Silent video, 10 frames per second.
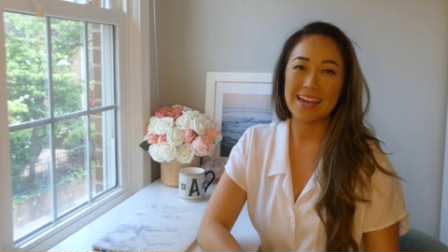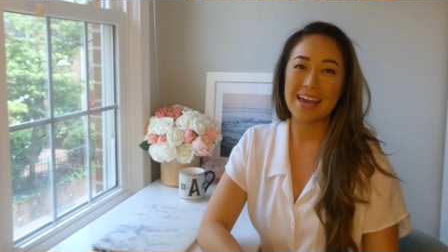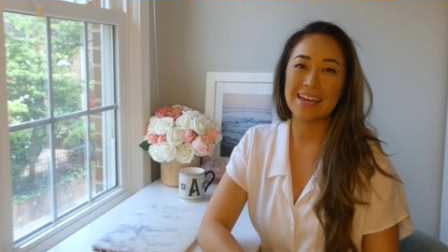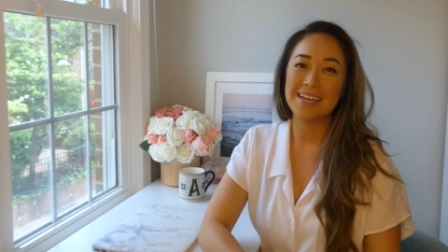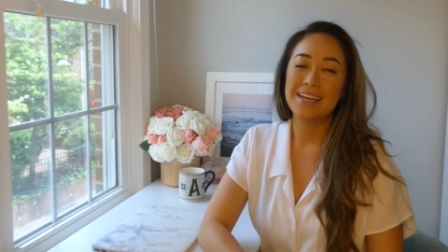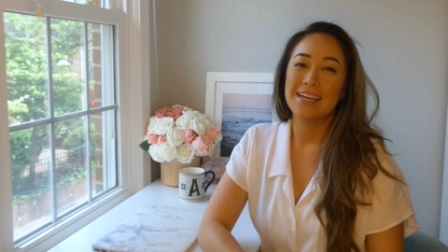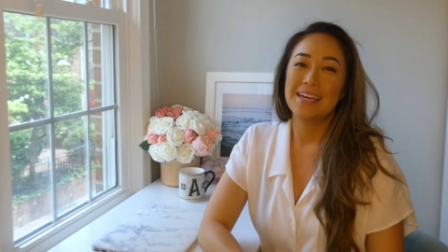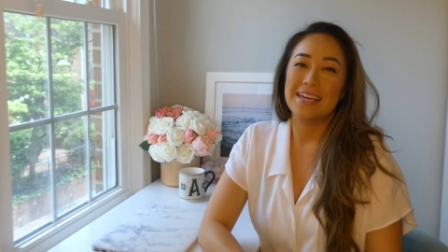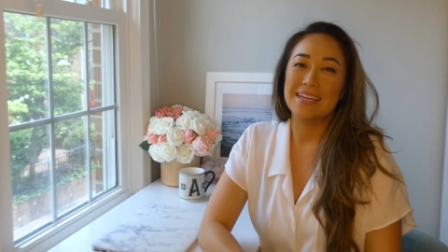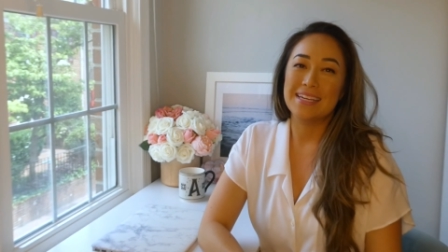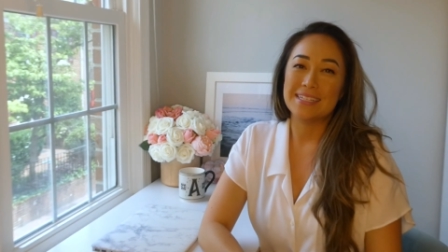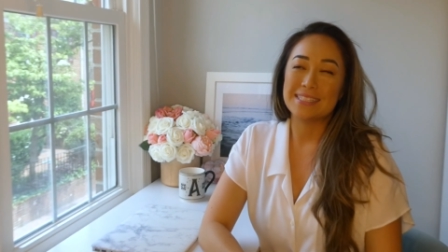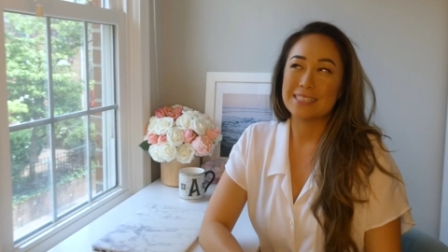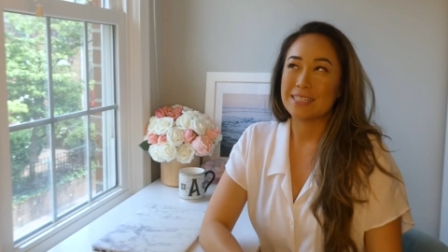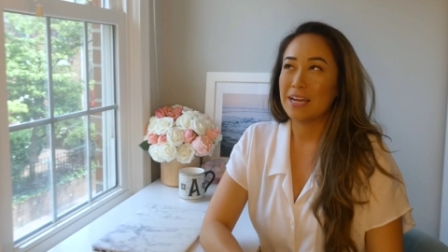at
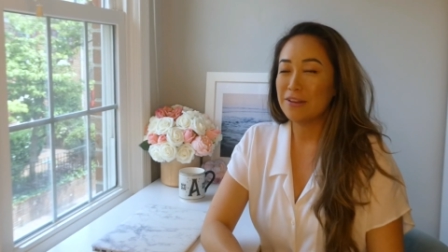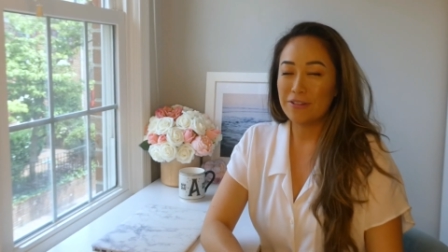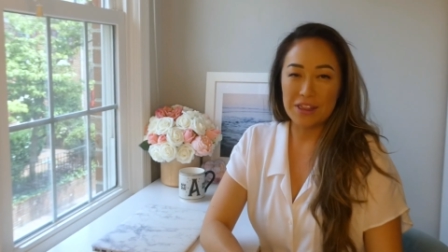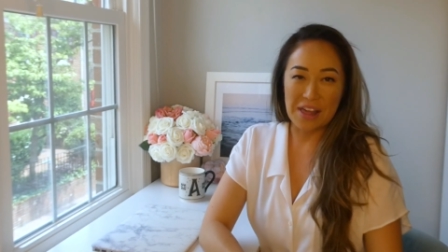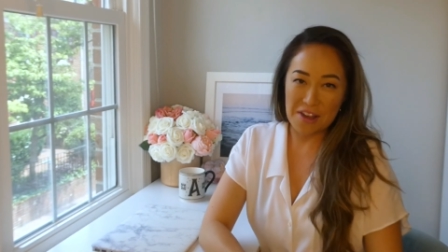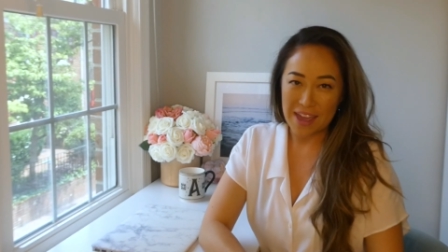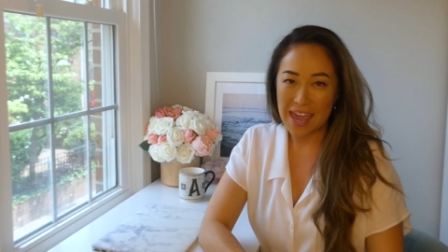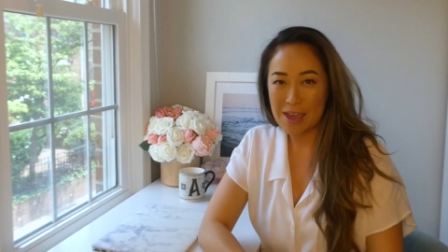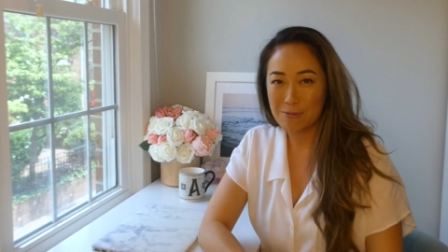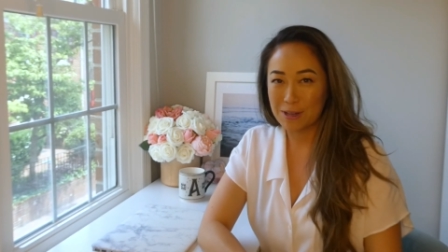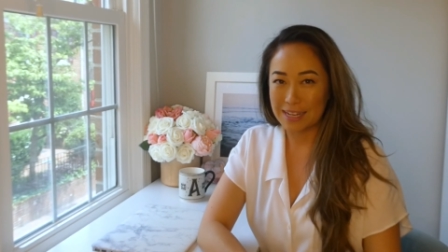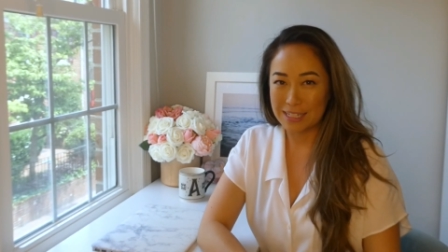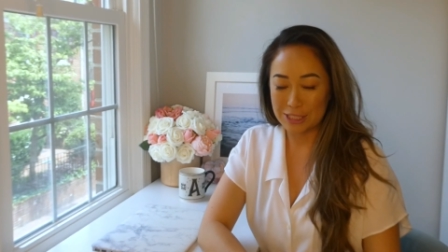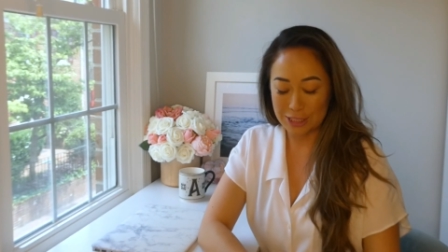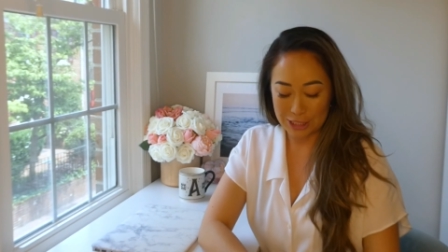is kind of a love-hate
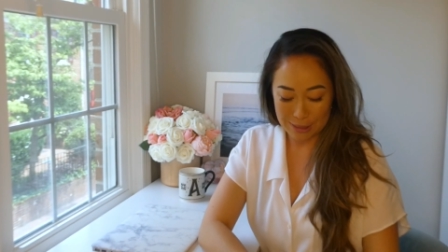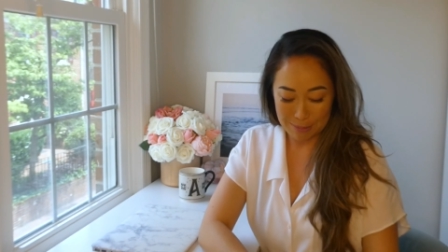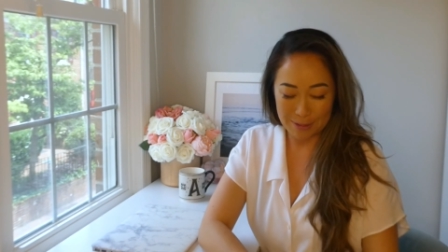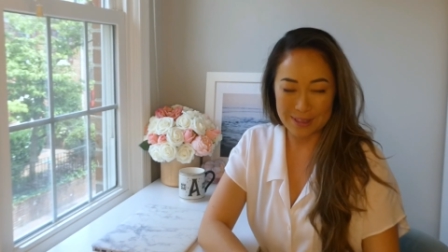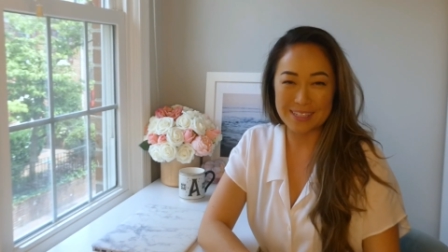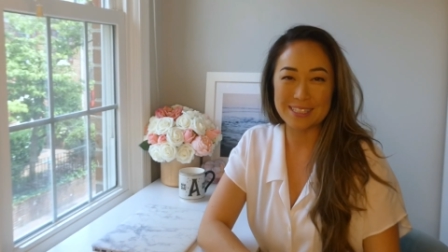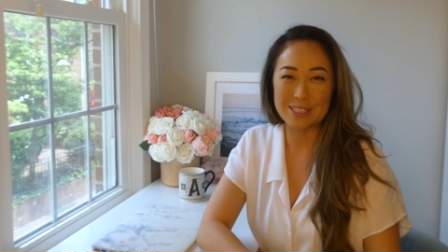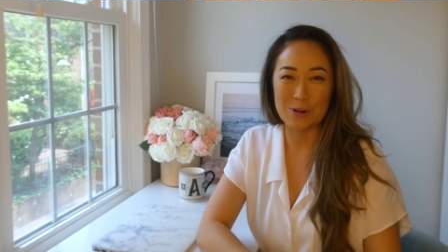relationship with these